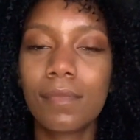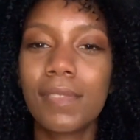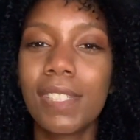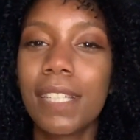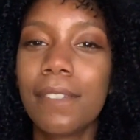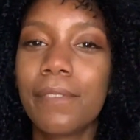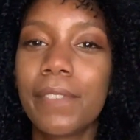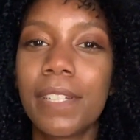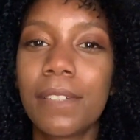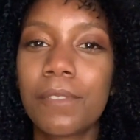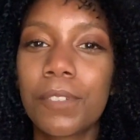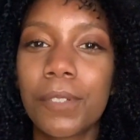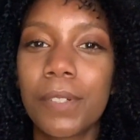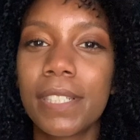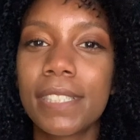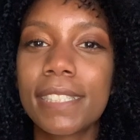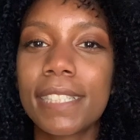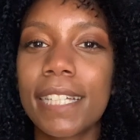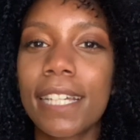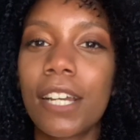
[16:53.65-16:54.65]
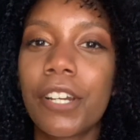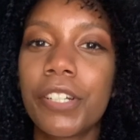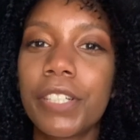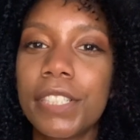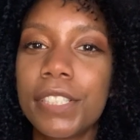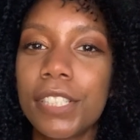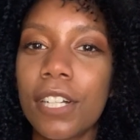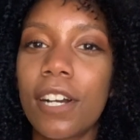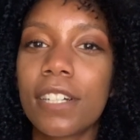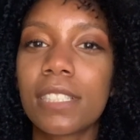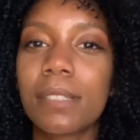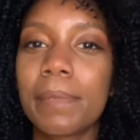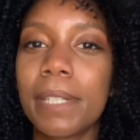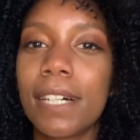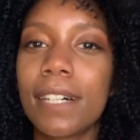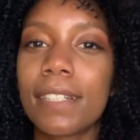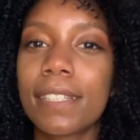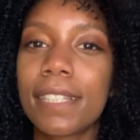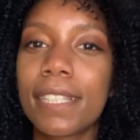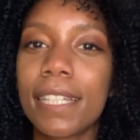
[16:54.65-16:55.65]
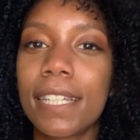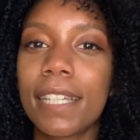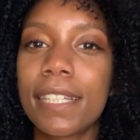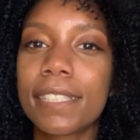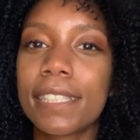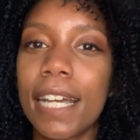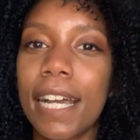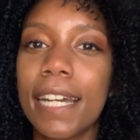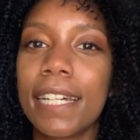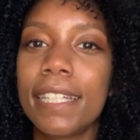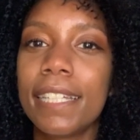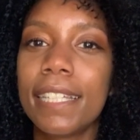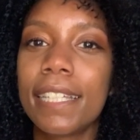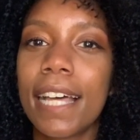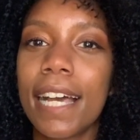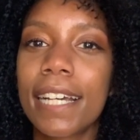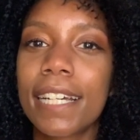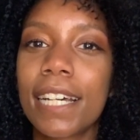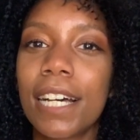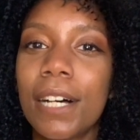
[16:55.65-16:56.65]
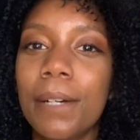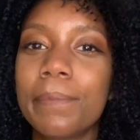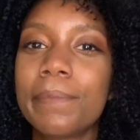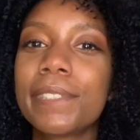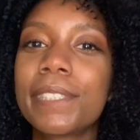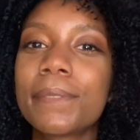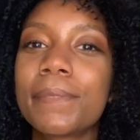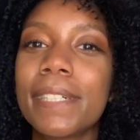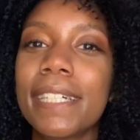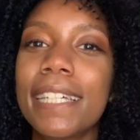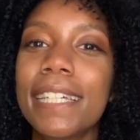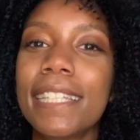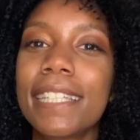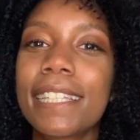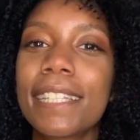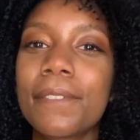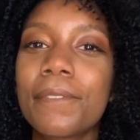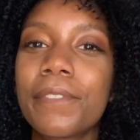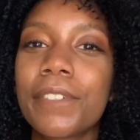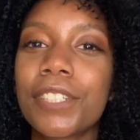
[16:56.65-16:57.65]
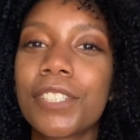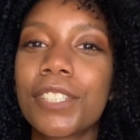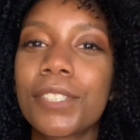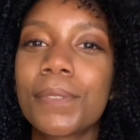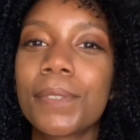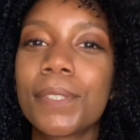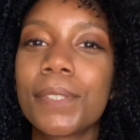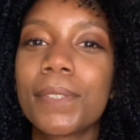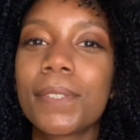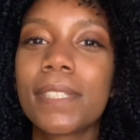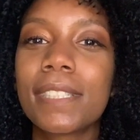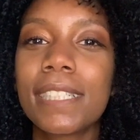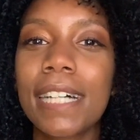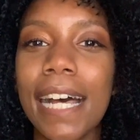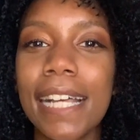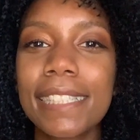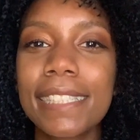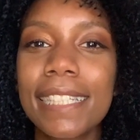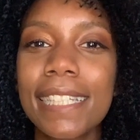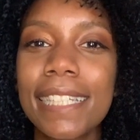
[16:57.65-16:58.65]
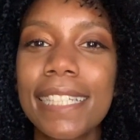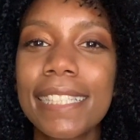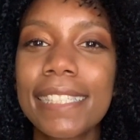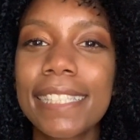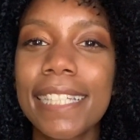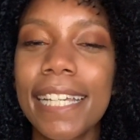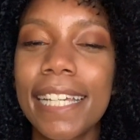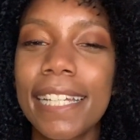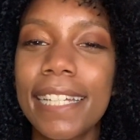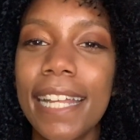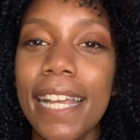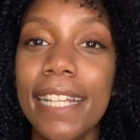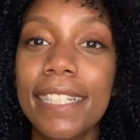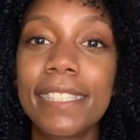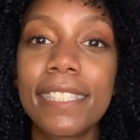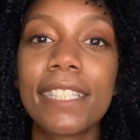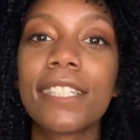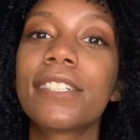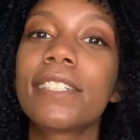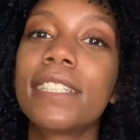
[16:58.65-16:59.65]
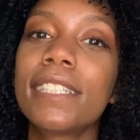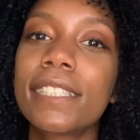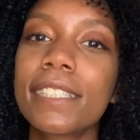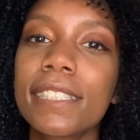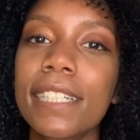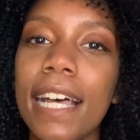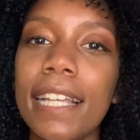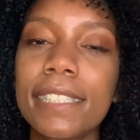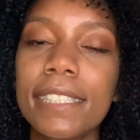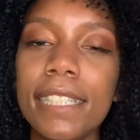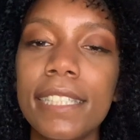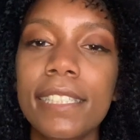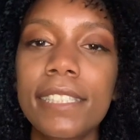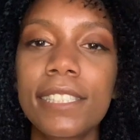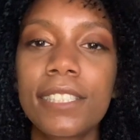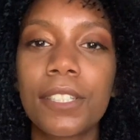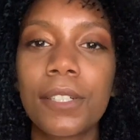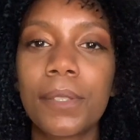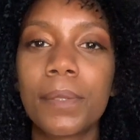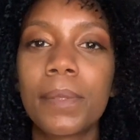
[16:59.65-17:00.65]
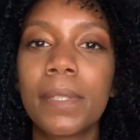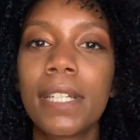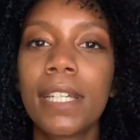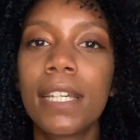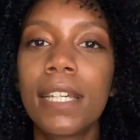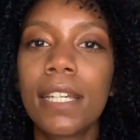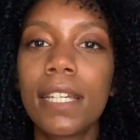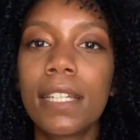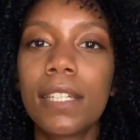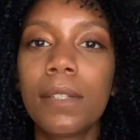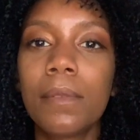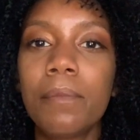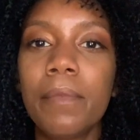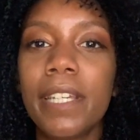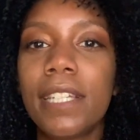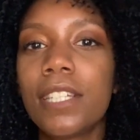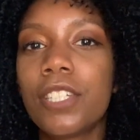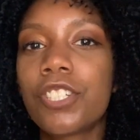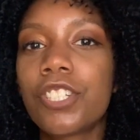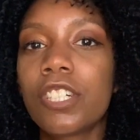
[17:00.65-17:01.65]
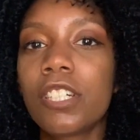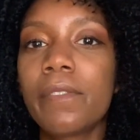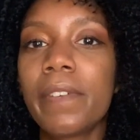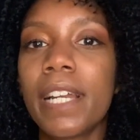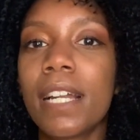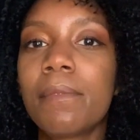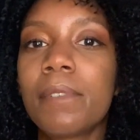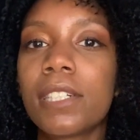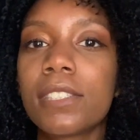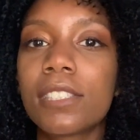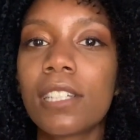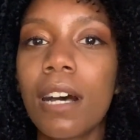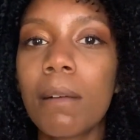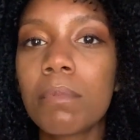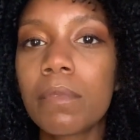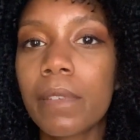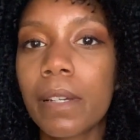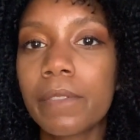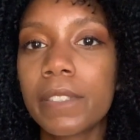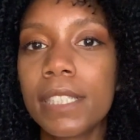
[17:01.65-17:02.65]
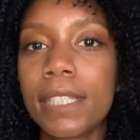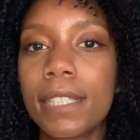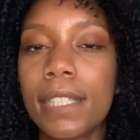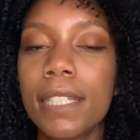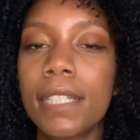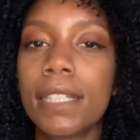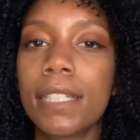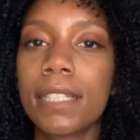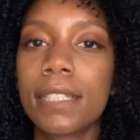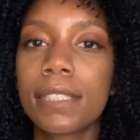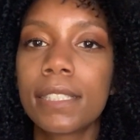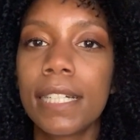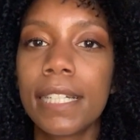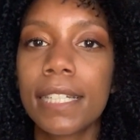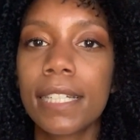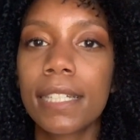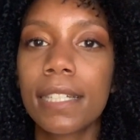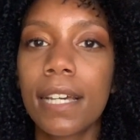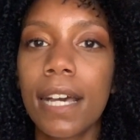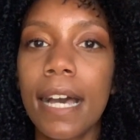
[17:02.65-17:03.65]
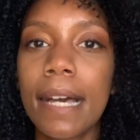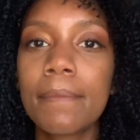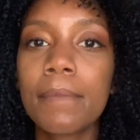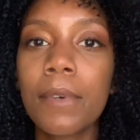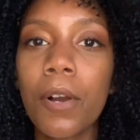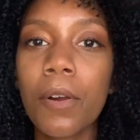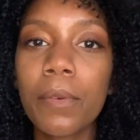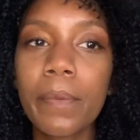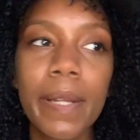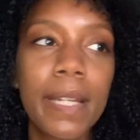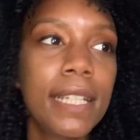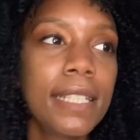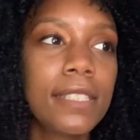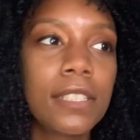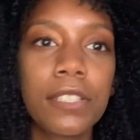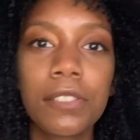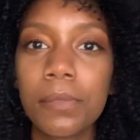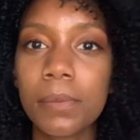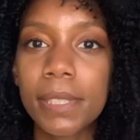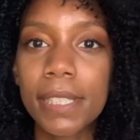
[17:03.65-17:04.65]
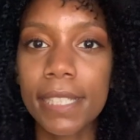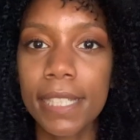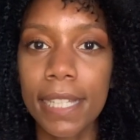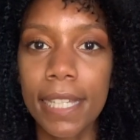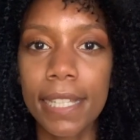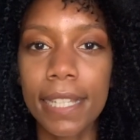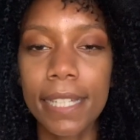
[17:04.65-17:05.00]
And then of course, like I already talked about, the anxiety that comes with virtual classes and asynchronous classes. So making sure that I'm on top of everything. Like I'm already losing it.